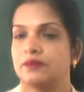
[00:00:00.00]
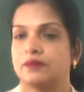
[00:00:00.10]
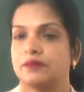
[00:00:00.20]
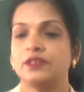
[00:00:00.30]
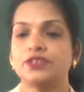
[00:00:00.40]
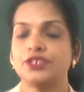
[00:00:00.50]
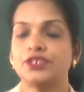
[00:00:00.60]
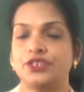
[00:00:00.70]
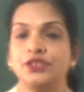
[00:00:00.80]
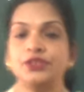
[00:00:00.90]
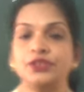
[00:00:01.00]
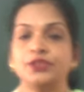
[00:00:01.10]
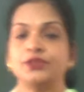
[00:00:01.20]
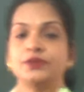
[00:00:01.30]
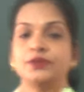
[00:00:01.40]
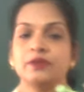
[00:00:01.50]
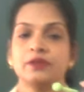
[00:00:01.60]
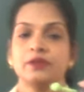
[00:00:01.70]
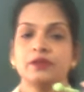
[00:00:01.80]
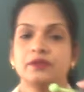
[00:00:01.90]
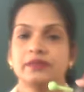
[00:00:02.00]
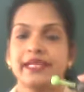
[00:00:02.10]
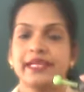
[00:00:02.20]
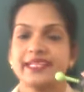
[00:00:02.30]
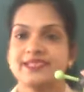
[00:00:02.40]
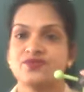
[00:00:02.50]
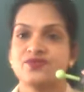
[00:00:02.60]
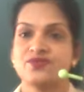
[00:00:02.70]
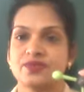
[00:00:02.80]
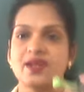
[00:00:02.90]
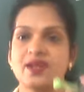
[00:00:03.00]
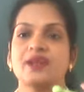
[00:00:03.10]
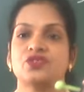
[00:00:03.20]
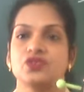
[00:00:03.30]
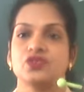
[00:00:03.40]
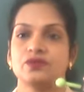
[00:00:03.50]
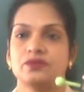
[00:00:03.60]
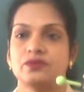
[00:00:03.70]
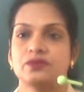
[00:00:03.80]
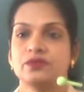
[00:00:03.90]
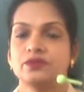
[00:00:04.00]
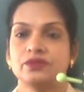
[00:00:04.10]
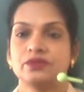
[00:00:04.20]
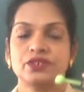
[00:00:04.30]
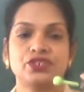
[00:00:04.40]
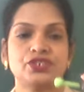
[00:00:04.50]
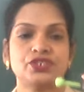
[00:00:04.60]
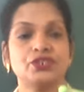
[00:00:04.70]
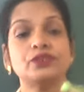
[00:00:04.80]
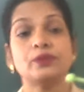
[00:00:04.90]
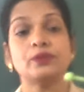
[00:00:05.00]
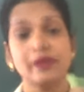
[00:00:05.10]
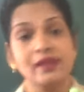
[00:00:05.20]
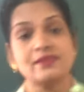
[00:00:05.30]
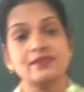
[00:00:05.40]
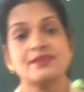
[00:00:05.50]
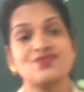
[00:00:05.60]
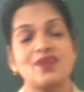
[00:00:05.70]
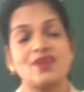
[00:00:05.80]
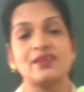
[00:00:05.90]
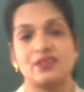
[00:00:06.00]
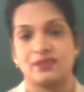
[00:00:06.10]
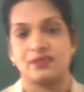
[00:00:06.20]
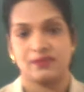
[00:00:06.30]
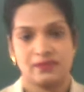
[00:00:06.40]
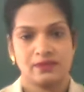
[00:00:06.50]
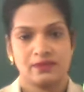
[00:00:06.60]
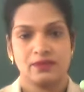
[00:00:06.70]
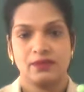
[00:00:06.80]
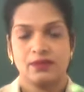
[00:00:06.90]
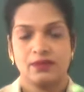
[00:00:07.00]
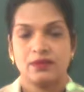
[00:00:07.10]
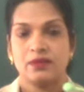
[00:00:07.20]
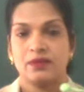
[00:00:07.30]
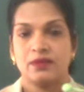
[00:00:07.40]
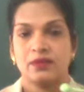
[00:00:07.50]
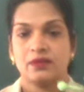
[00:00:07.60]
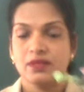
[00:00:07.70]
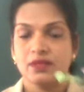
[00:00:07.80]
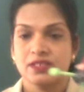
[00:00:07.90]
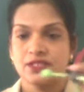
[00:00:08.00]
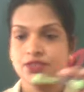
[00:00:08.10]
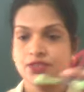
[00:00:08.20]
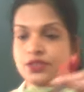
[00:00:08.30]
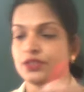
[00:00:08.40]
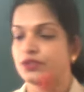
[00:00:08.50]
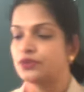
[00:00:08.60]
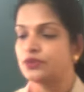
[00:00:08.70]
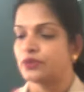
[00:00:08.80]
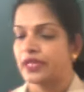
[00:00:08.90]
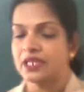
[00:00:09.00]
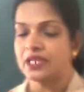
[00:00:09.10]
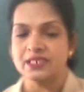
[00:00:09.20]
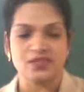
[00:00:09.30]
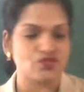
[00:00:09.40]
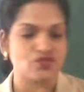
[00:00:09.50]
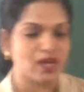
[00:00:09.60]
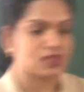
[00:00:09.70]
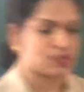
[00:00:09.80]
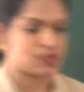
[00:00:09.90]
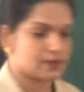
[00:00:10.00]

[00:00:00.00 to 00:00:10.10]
This is due to their structure. This is due to its structure. This is due to its structure.